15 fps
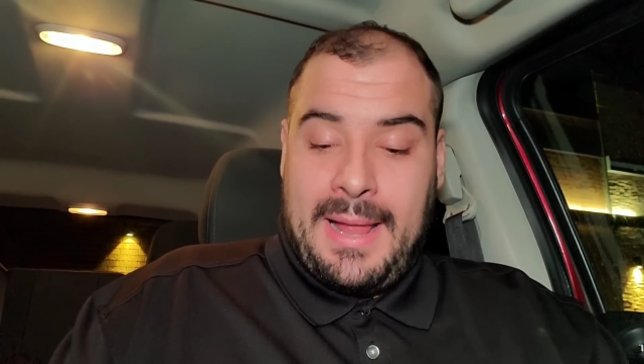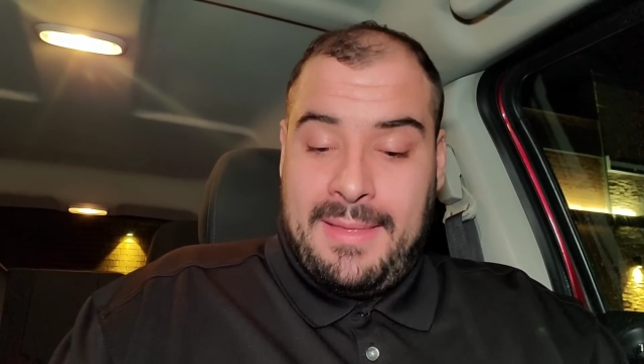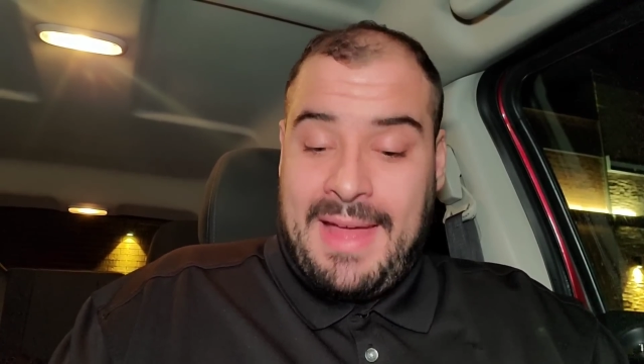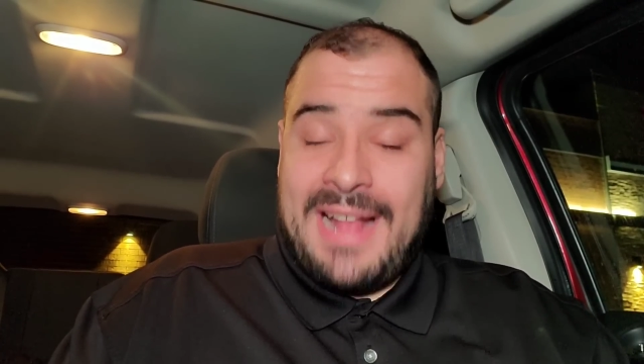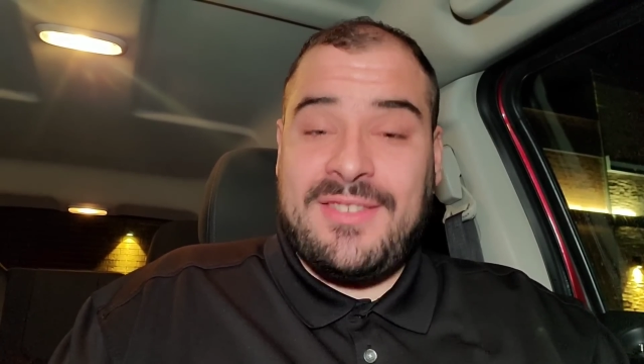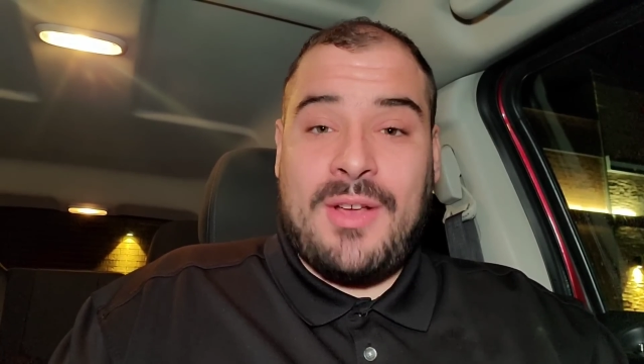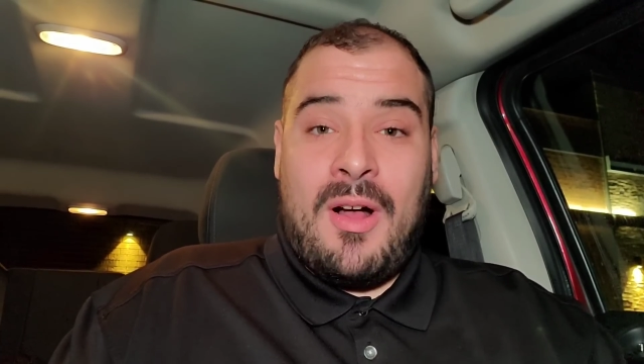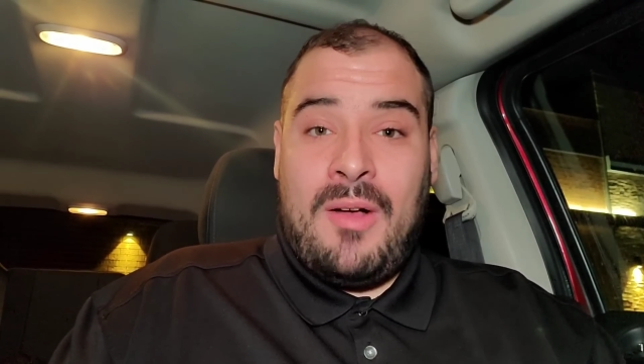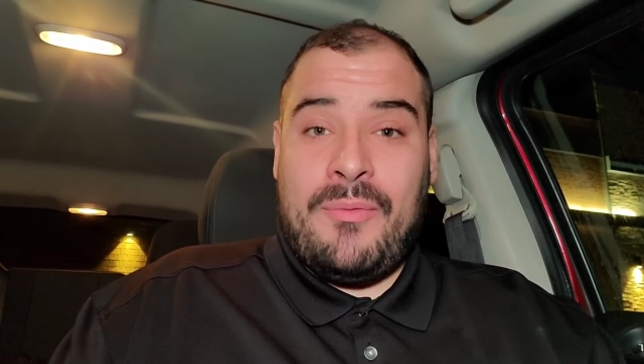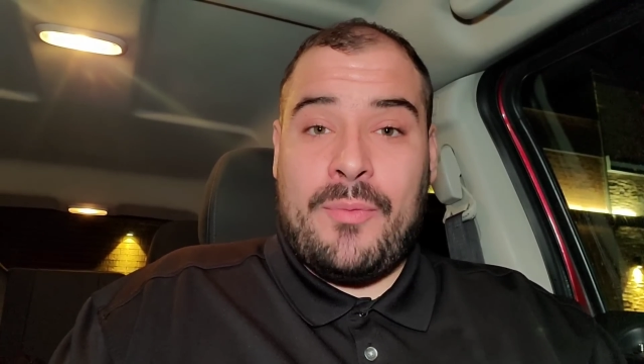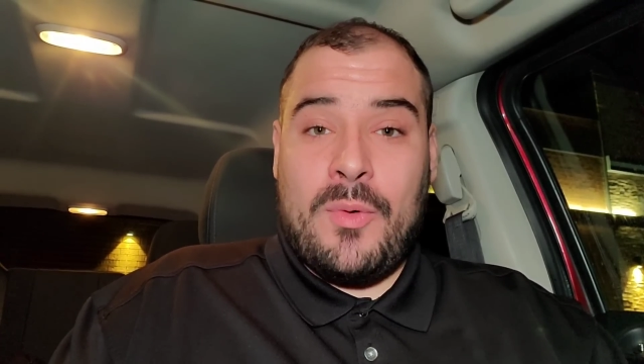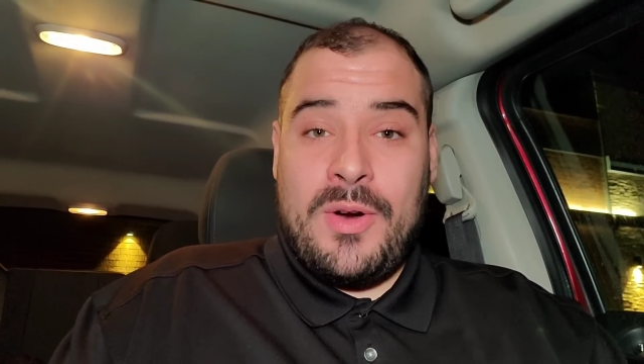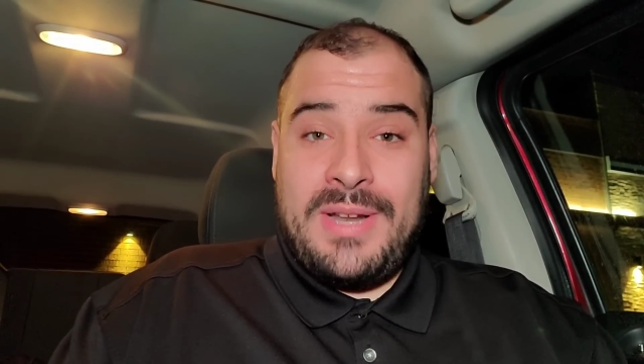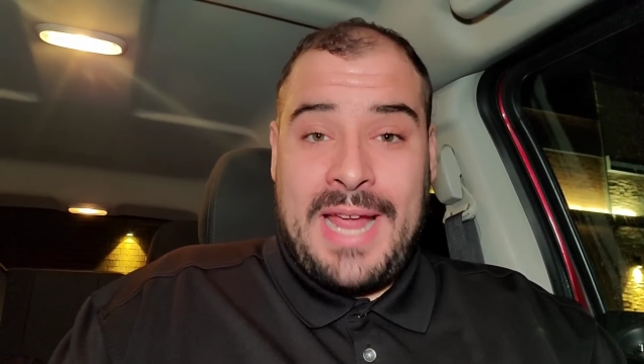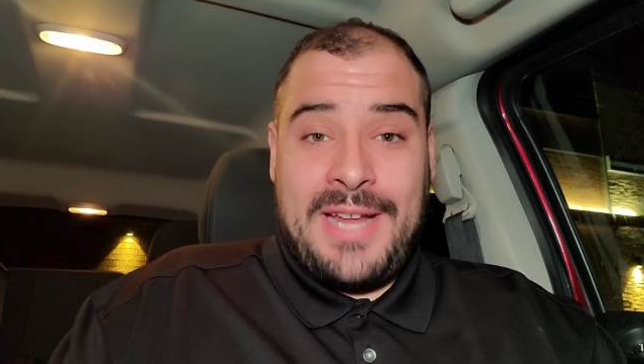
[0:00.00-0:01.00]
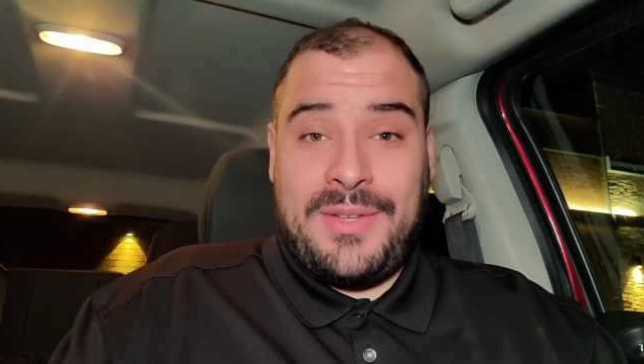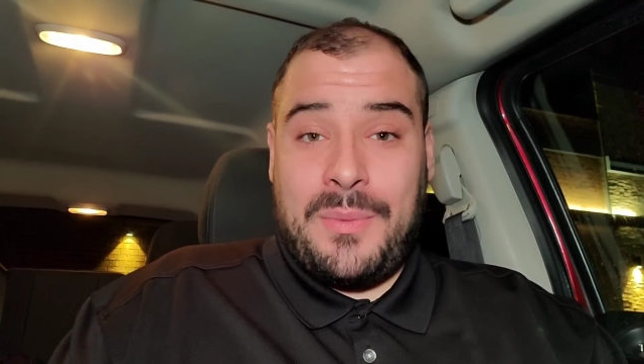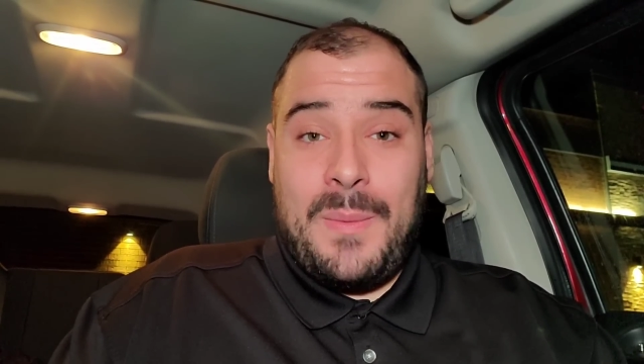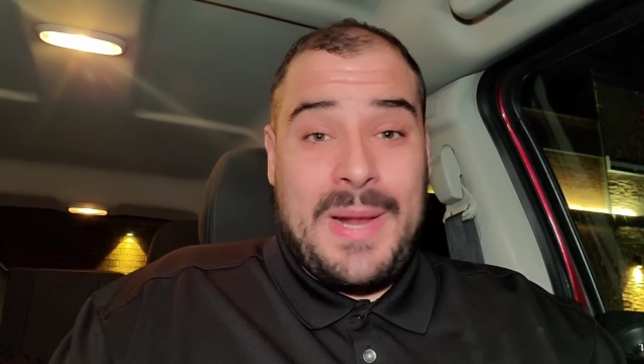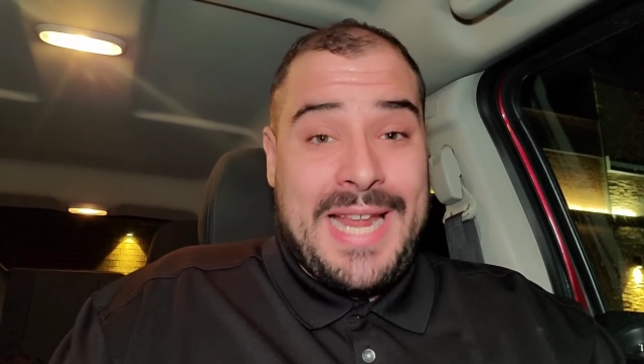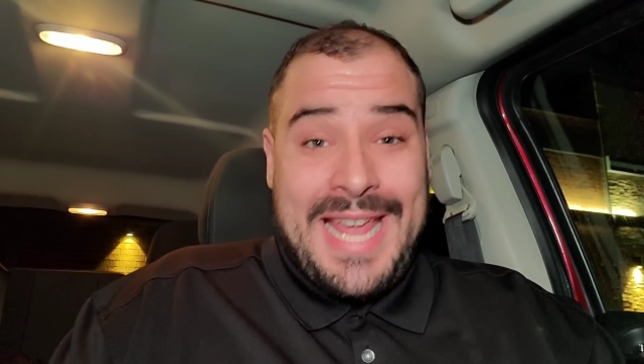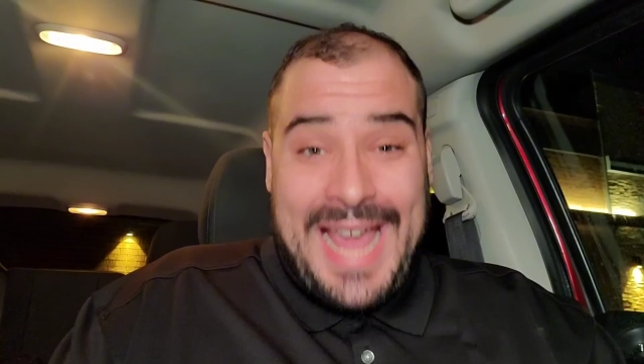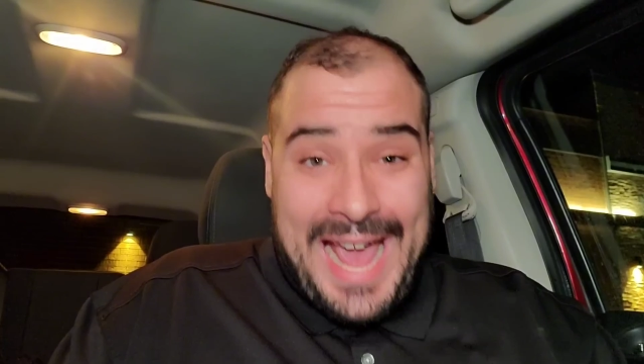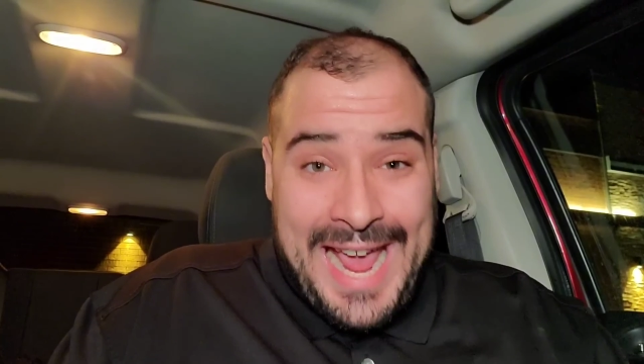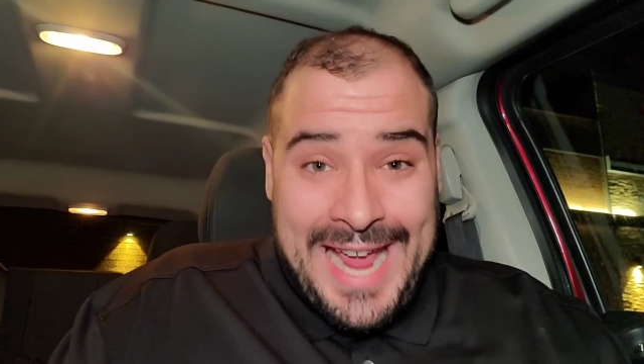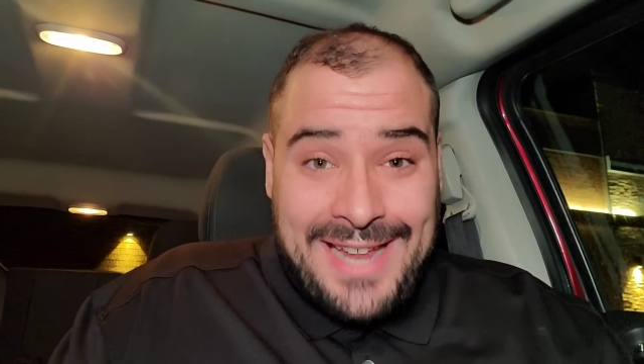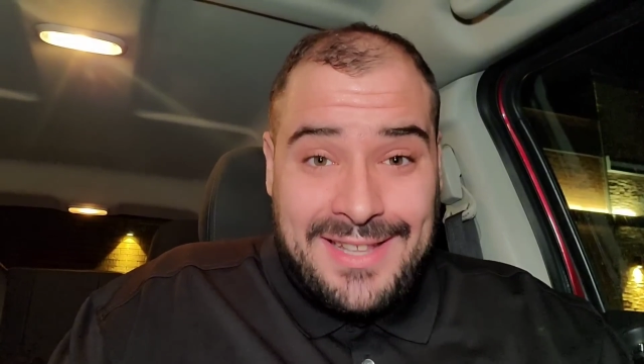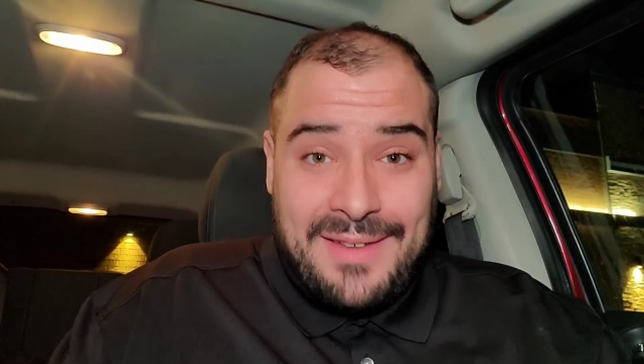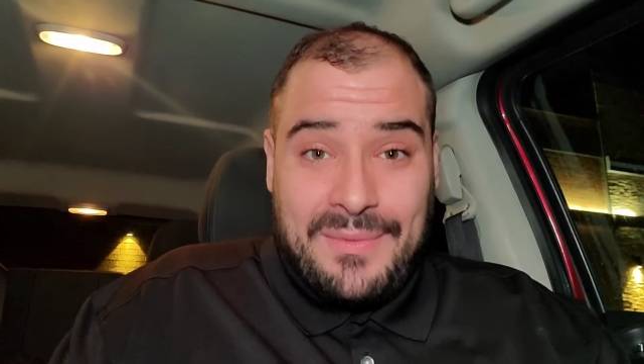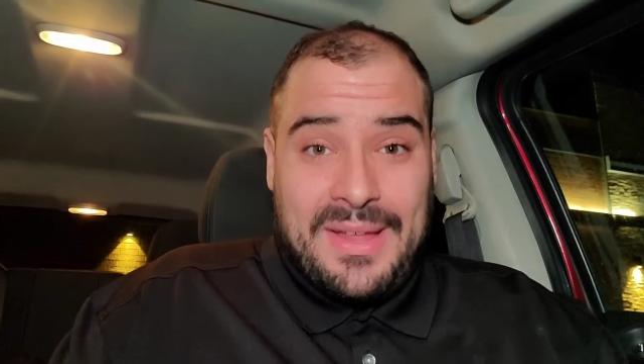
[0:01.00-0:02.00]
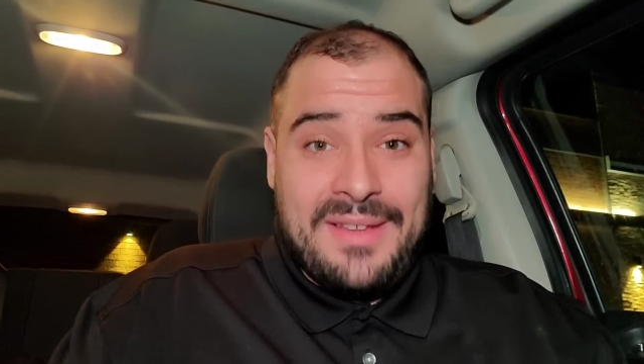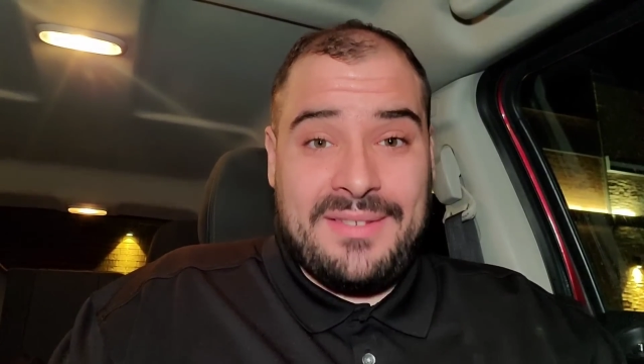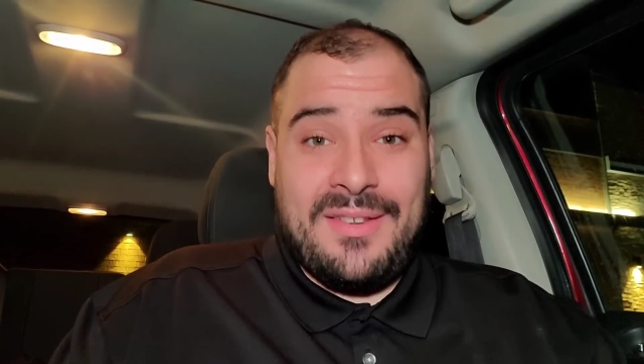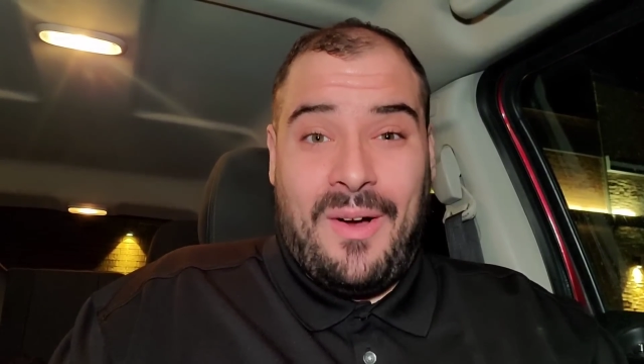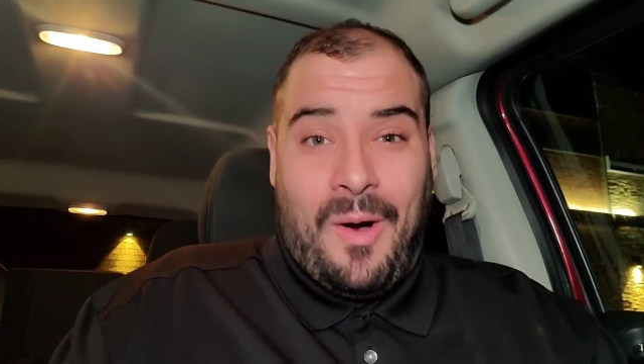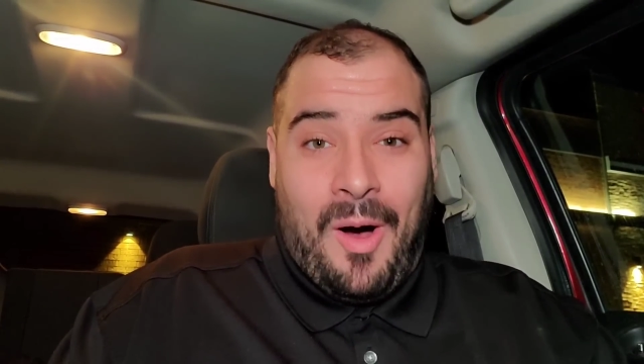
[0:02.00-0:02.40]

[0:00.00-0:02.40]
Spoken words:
That's all for day 28 of this